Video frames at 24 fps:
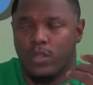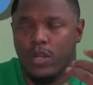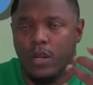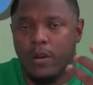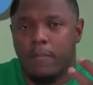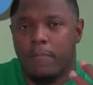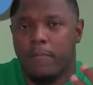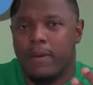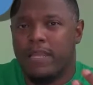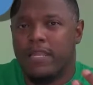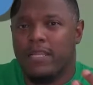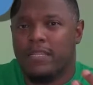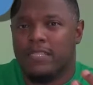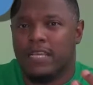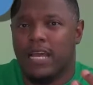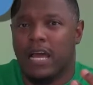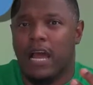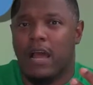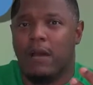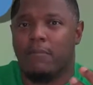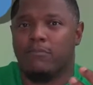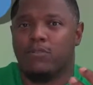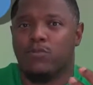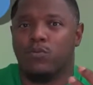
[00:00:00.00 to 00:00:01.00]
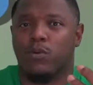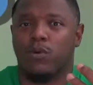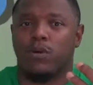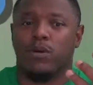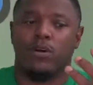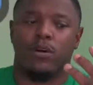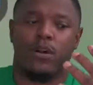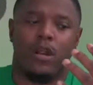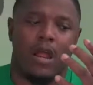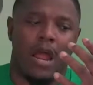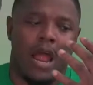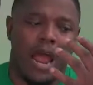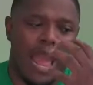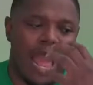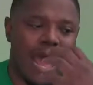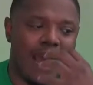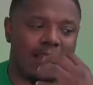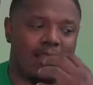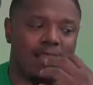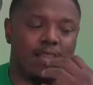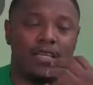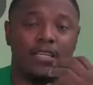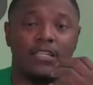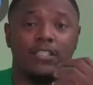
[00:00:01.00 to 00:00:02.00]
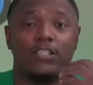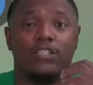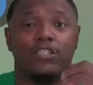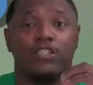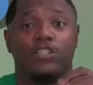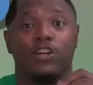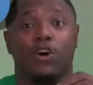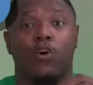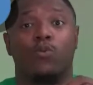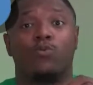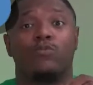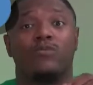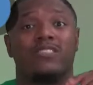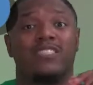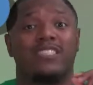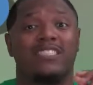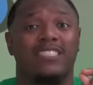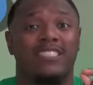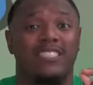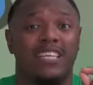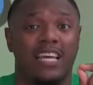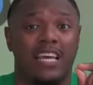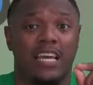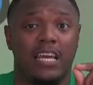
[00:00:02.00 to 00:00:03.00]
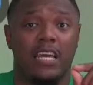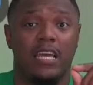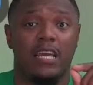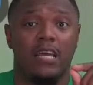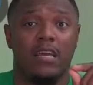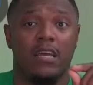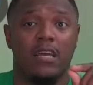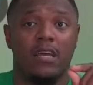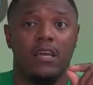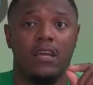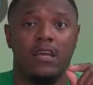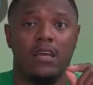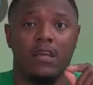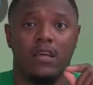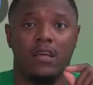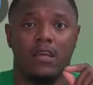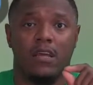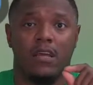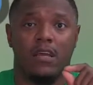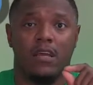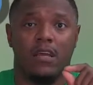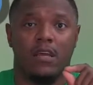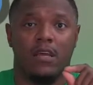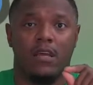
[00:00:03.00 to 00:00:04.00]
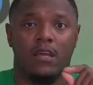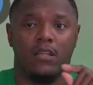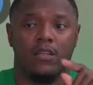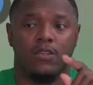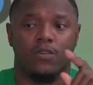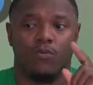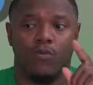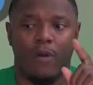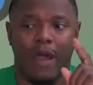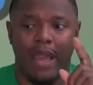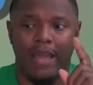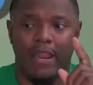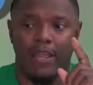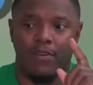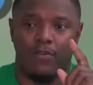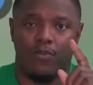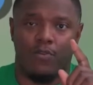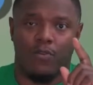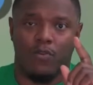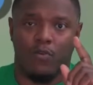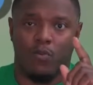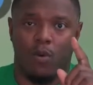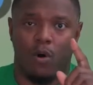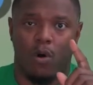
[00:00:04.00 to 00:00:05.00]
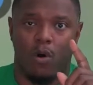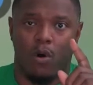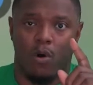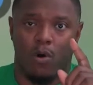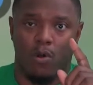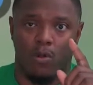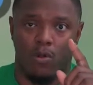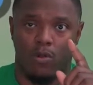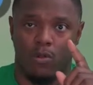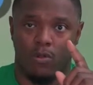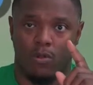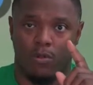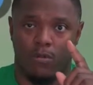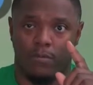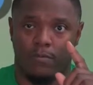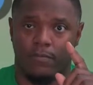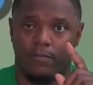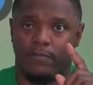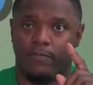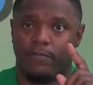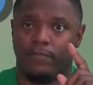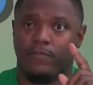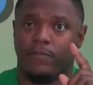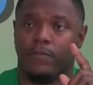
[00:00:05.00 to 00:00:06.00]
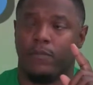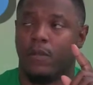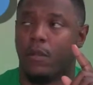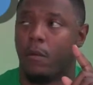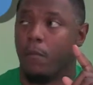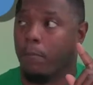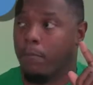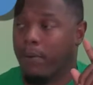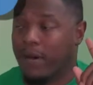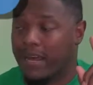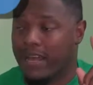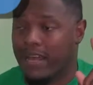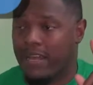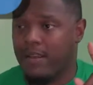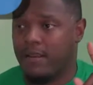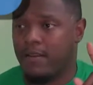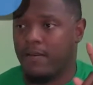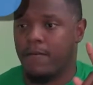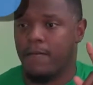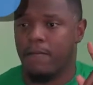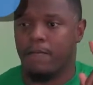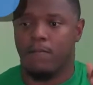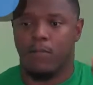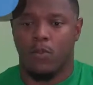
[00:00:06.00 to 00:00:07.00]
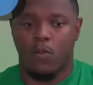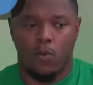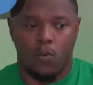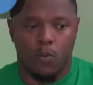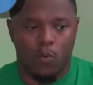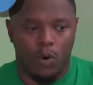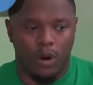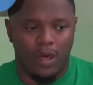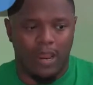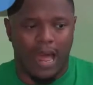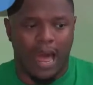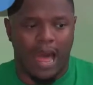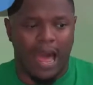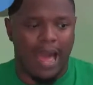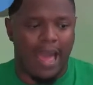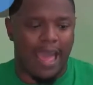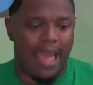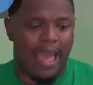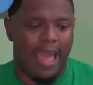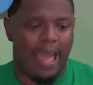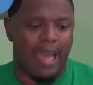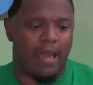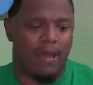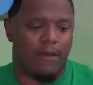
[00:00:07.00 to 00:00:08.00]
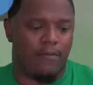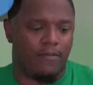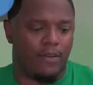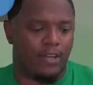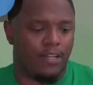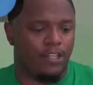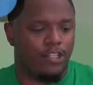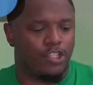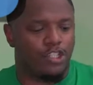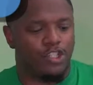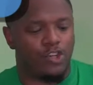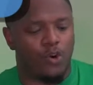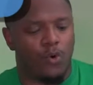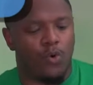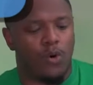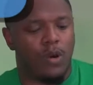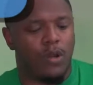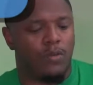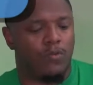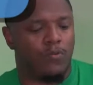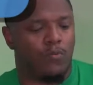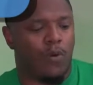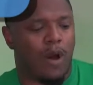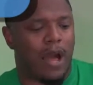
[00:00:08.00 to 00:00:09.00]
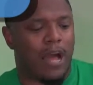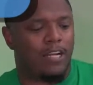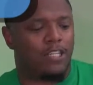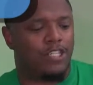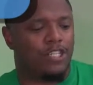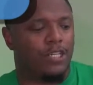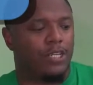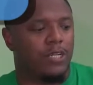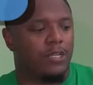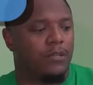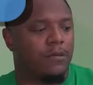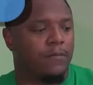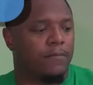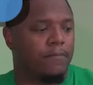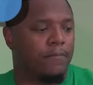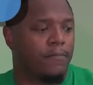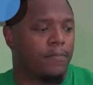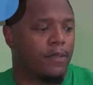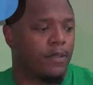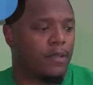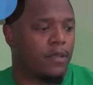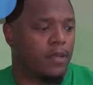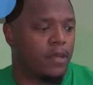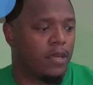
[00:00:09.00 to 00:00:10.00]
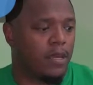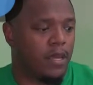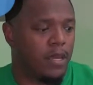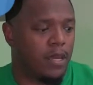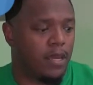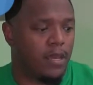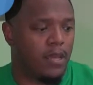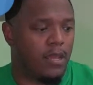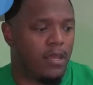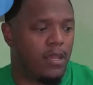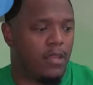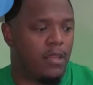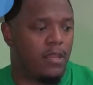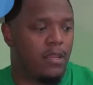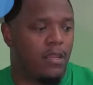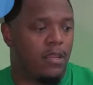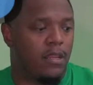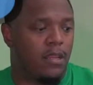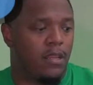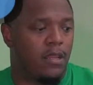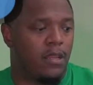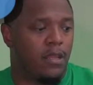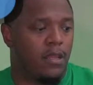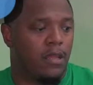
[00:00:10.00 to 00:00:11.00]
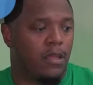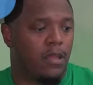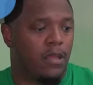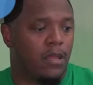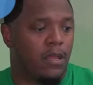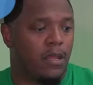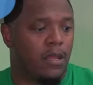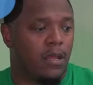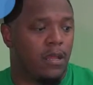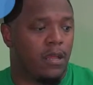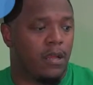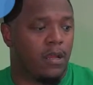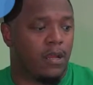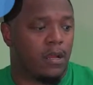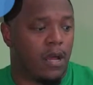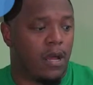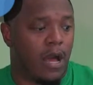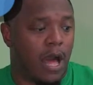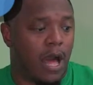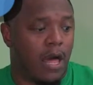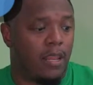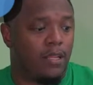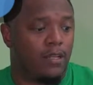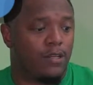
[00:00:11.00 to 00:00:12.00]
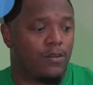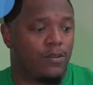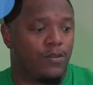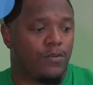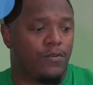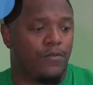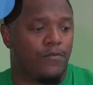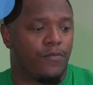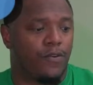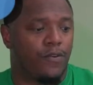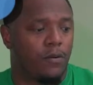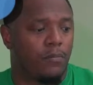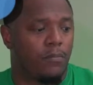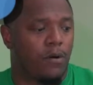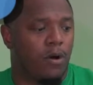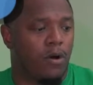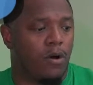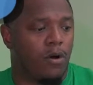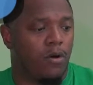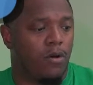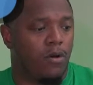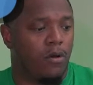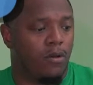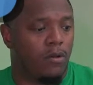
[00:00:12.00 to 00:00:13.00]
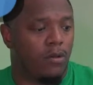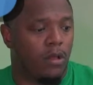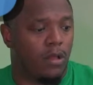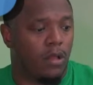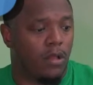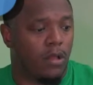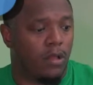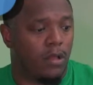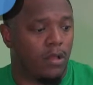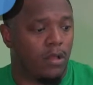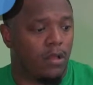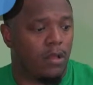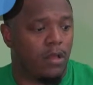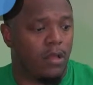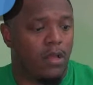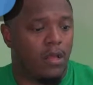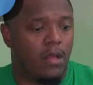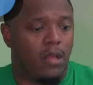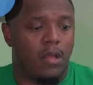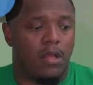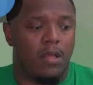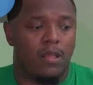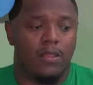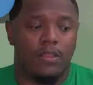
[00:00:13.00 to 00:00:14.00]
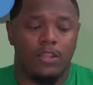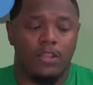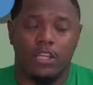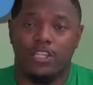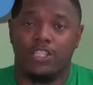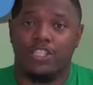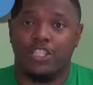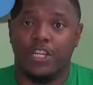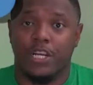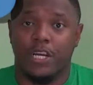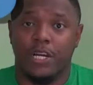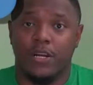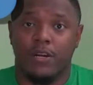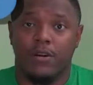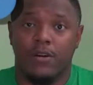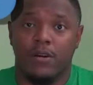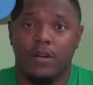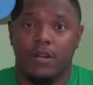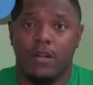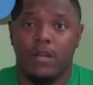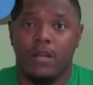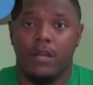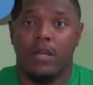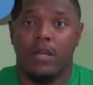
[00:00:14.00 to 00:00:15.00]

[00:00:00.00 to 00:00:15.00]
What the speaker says: there are many times where athletes don't see the writing on the wall. But what I have enjoyed watching in college football this year,